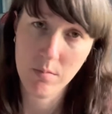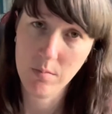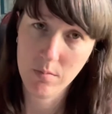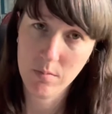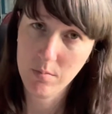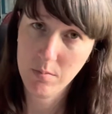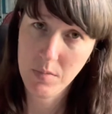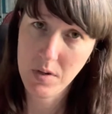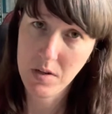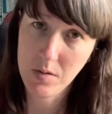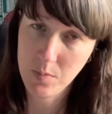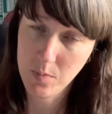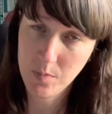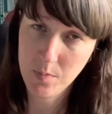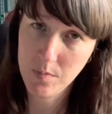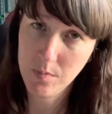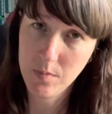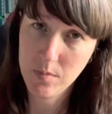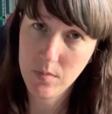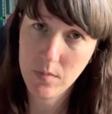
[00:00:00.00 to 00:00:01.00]
mid
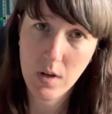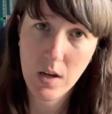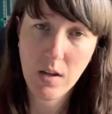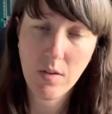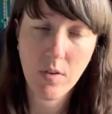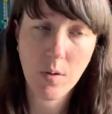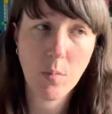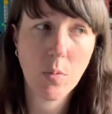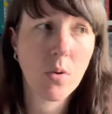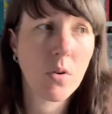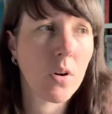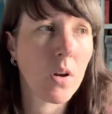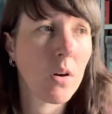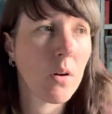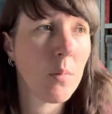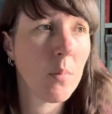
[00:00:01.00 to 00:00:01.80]
leading product